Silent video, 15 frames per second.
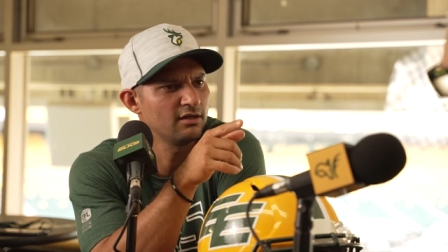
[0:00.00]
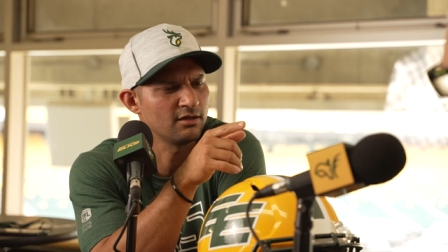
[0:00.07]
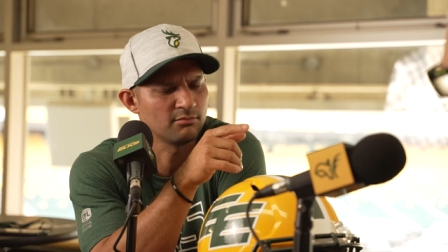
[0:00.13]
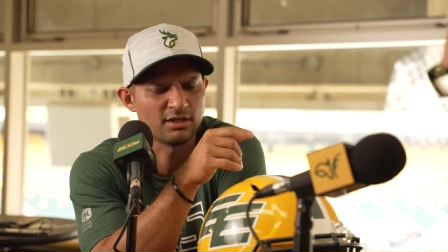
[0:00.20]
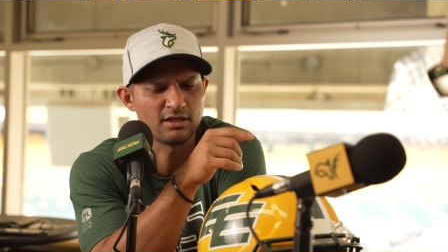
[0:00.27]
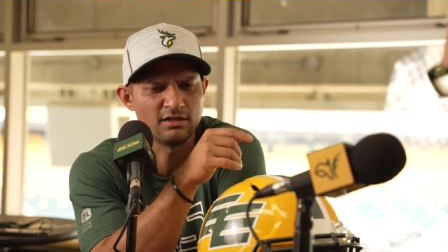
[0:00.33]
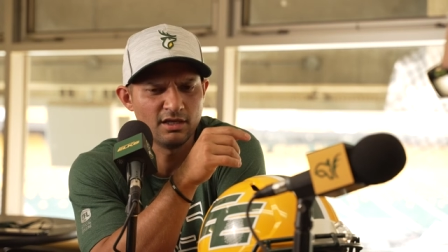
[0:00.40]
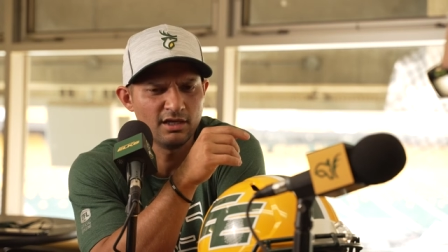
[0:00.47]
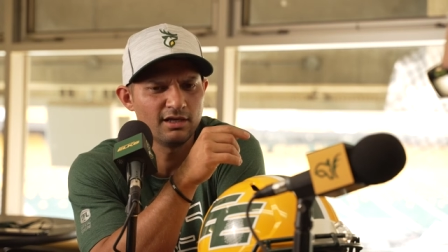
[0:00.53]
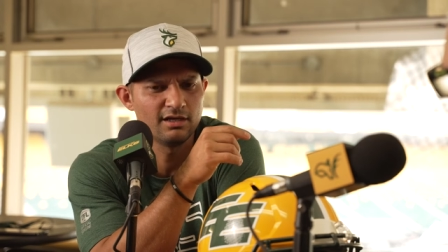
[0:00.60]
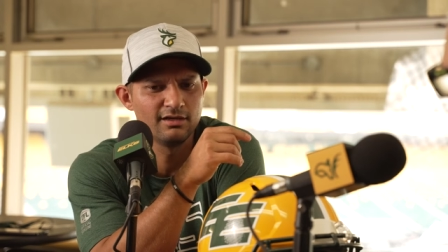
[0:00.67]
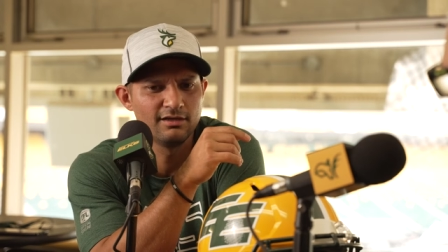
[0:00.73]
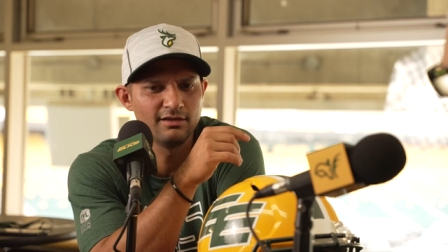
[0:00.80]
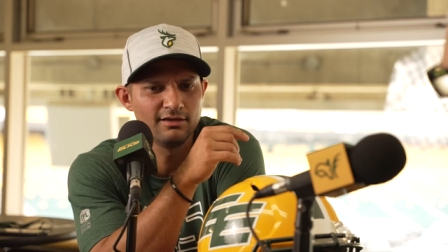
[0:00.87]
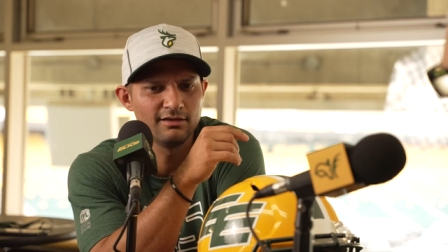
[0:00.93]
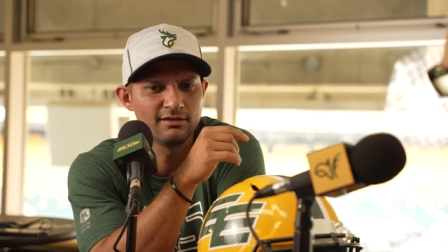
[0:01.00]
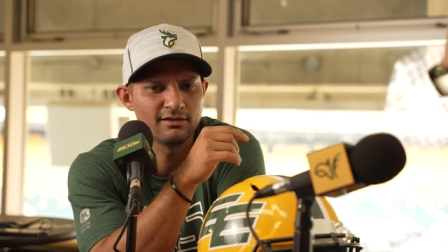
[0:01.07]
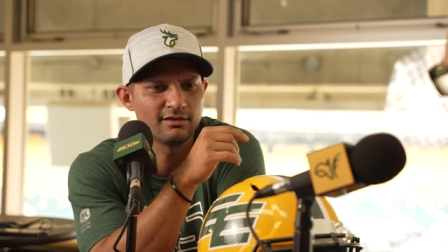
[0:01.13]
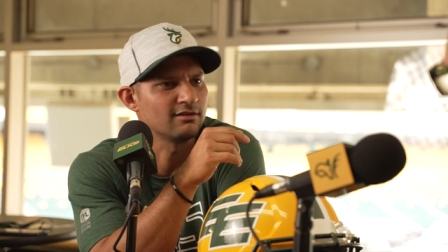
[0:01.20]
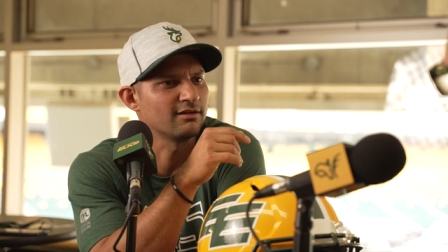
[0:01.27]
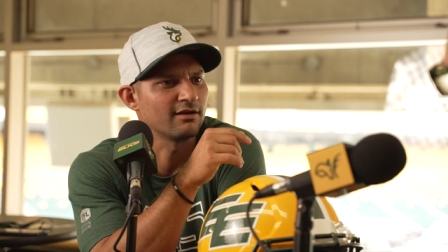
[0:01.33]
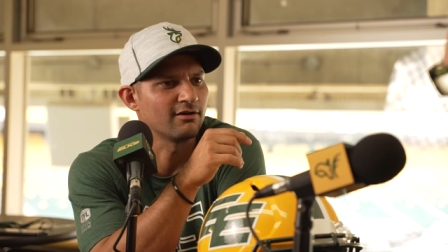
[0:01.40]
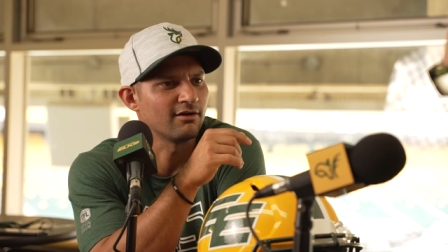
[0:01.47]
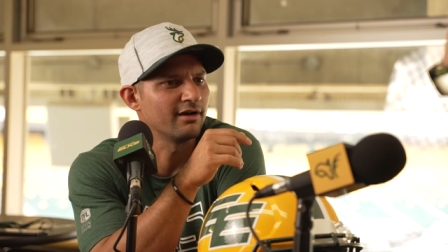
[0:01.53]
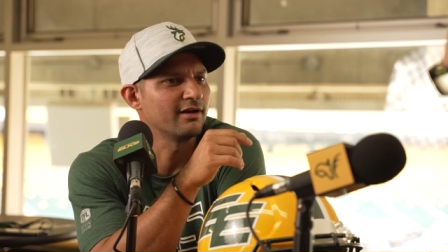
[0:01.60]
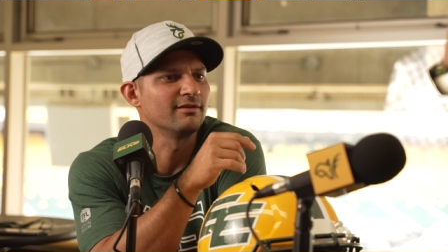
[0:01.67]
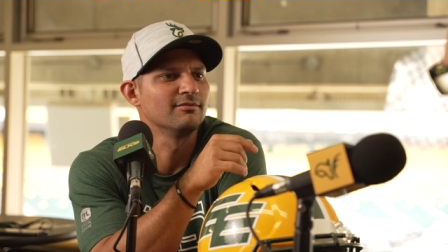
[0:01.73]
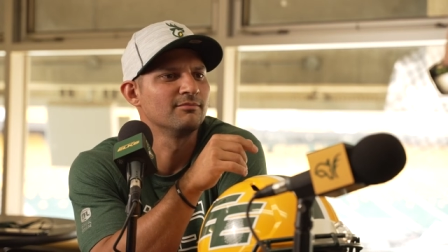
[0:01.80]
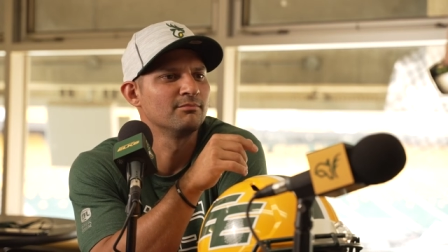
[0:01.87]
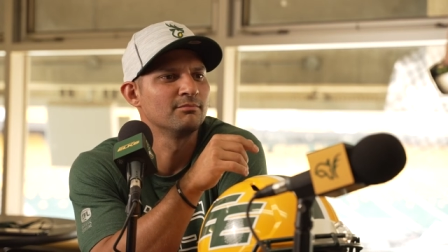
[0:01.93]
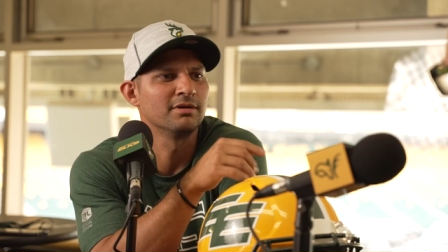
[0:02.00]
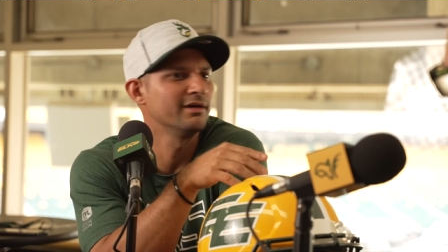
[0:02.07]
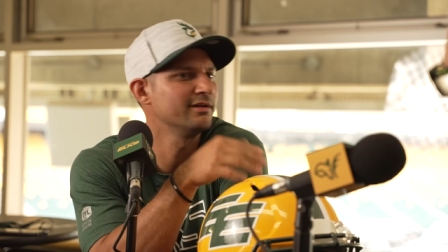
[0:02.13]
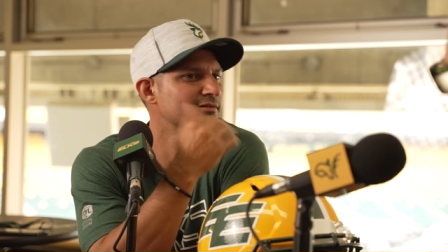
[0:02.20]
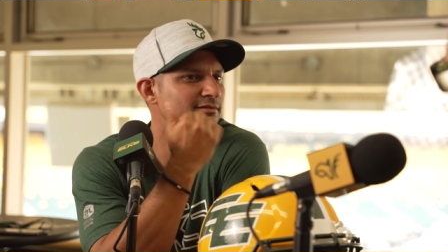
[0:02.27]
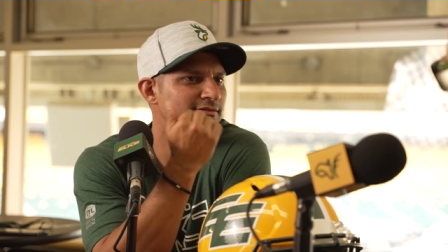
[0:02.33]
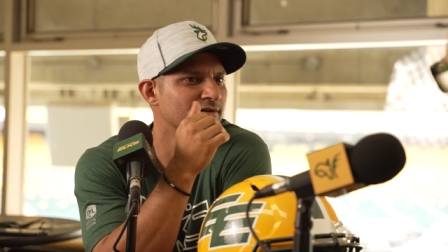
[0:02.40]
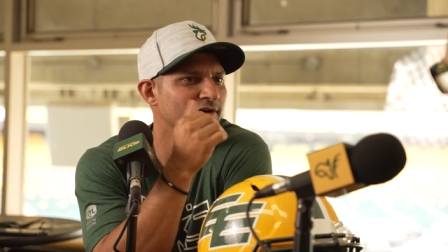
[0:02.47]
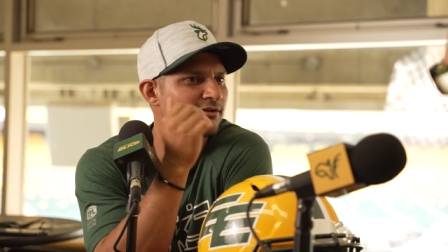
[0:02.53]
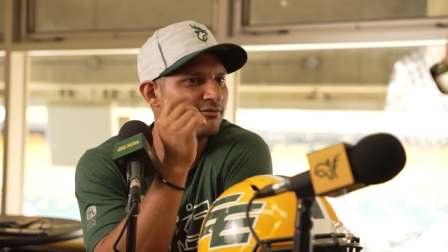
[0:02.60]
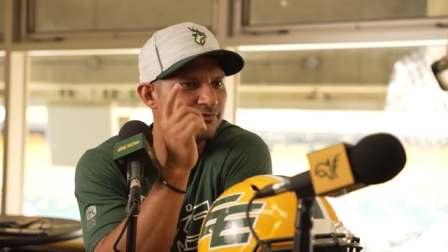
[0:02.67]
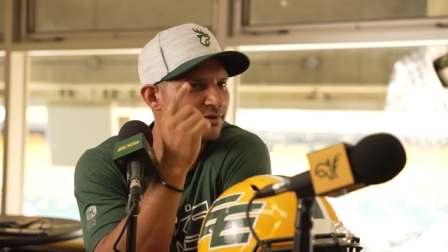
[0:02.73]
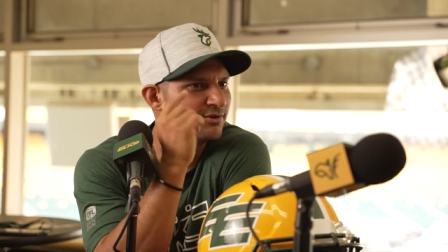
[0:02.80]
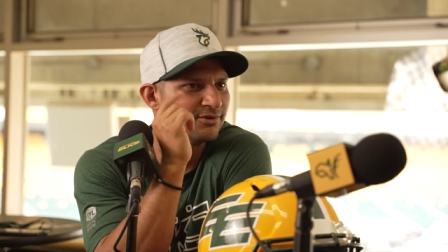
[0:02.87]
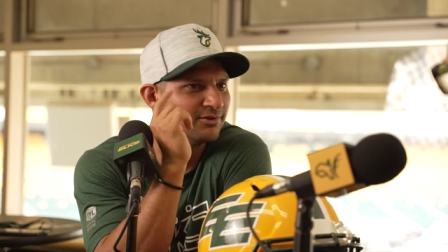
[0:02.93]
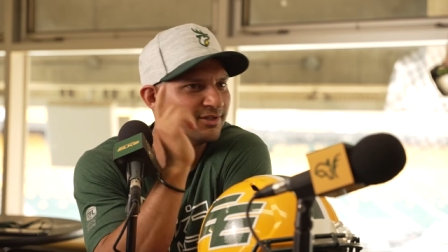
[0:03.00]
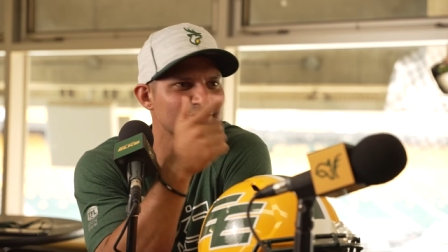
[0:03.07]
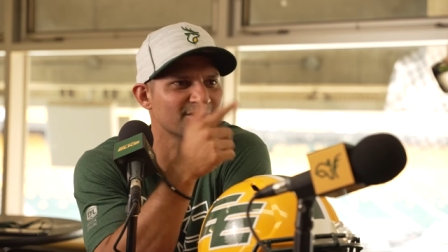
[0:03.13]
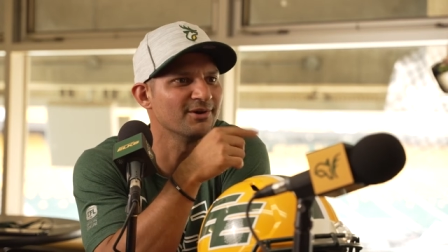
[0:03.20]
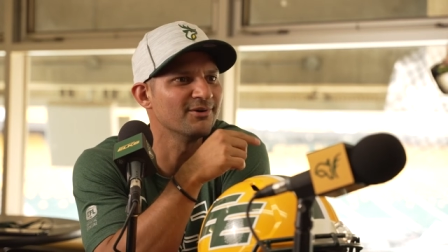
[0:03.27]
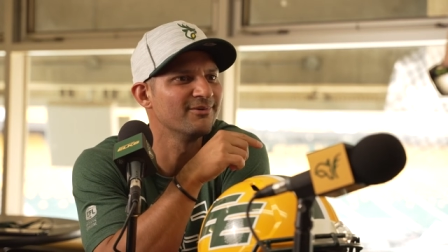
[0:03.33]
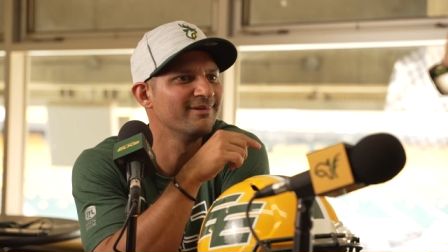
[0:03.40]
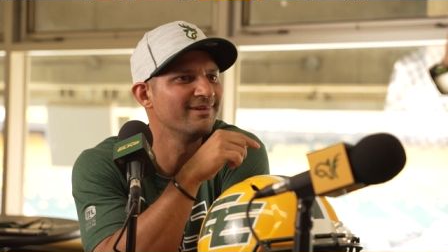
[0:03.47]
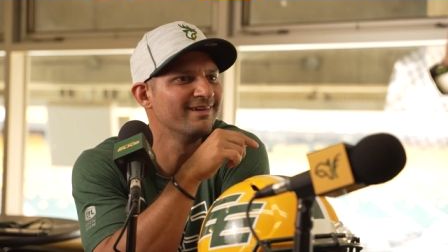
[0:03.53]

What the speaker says: And I'm like, yeah. And he's like, all right, punt, off field goal, let's go.